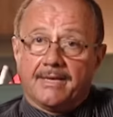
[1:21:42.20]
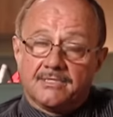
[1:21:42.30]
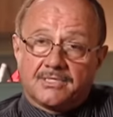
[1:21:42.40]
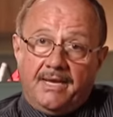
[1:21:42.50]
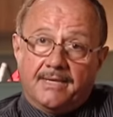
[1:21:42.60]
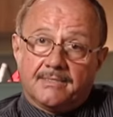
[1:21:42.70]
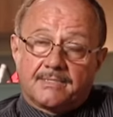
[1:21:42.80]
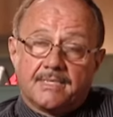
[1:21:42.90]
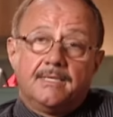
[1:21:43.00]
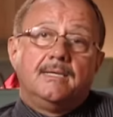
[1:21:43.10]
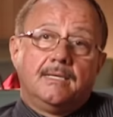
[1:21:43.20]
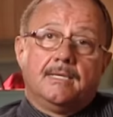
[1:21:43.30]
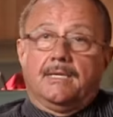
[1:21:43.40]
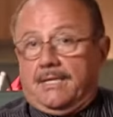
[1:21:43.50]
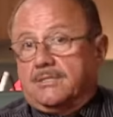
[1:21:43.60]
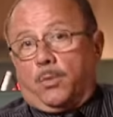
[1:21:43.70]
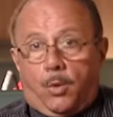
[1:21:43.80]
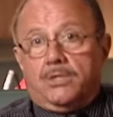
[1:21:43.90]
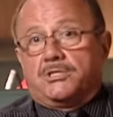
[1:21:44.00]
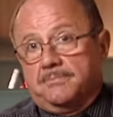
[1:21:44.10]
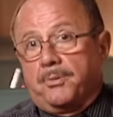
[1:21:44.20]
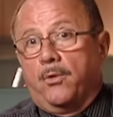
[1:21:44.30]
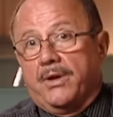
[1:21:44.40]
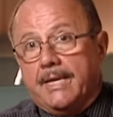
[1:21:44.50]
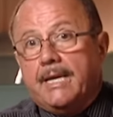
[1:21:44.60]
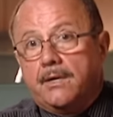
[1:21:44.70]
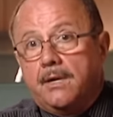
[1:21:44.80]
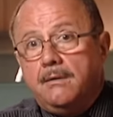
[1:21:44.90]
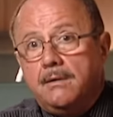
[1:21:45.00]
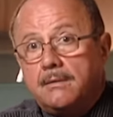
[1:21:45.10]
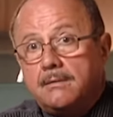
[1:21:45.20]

I can say is, he's the worst employee here.